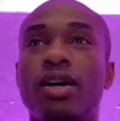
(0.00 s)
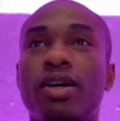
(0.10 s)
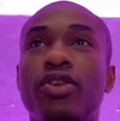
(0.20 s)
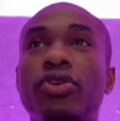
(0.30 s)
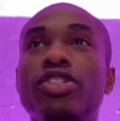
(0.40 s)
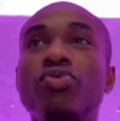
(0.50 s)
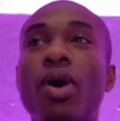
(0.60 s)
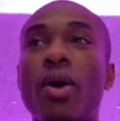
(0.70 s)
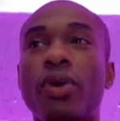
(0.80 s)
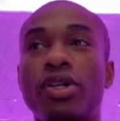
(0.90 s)
the reason
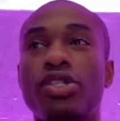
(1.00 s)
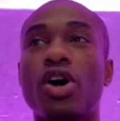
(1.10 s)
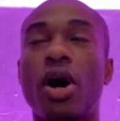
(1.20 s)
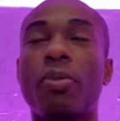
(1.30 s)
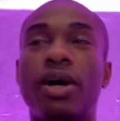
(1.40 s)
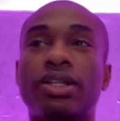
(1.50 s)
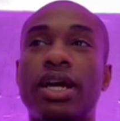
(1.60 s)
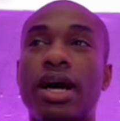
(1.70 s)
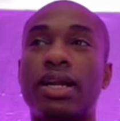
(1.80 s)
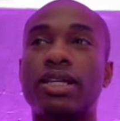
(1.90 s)
why I wanted to talk about
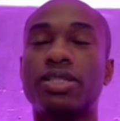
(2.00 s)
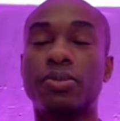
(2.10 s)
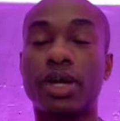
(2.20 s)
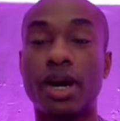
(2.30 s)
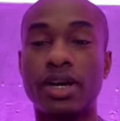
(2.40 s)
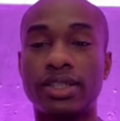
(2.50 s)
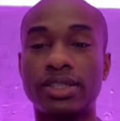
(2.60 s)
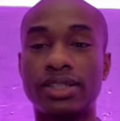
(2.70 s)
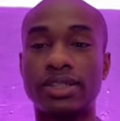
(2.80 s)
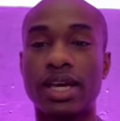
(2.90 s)
that is
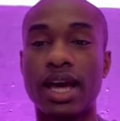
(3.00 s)
because